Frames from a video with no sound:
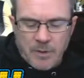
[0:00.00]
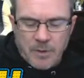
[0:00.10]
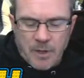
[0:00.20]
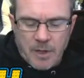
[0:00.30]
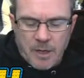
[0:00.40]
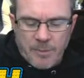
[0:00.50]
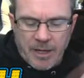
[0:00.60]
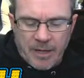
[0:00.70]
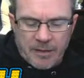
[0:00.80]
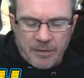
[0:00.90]
um,
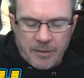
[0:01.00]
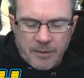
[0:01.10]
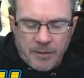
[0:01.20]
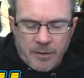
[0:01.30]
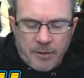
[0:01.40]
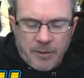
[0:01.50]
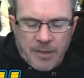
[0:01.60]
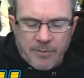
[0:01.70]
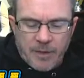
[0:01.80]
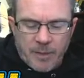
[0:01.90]
hang on.
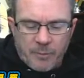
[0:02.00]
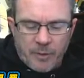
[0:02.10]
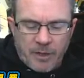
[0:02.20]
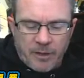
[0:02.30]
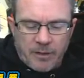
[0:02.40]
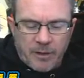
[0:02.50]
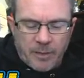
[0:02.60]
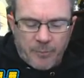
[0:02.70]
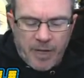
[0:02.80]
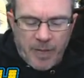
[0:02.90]
And we upgraded uh,
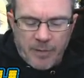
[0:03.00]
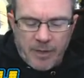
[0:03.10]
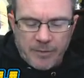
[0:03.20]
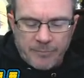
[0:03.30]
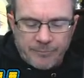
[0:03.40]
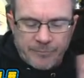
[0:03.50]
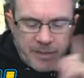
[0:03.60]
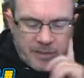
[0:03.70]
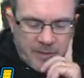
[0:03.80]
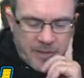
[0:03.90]
Poppy.
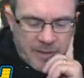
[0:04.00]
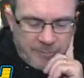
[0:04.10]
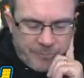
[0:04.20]
We did that.